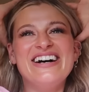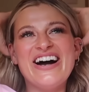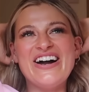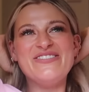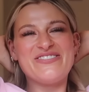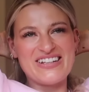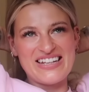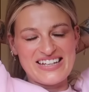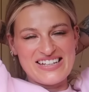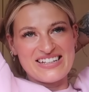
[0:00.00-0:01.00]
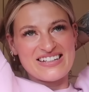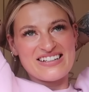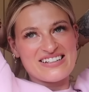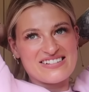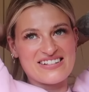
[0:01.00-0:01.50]
Hopefully
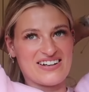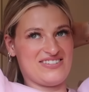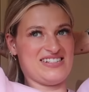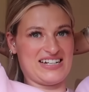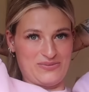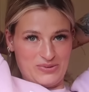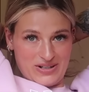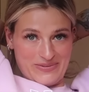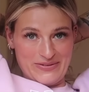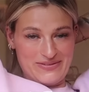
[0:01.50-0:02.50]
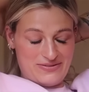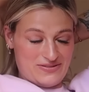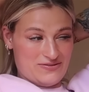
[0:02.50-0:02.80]
Niall's dad will come over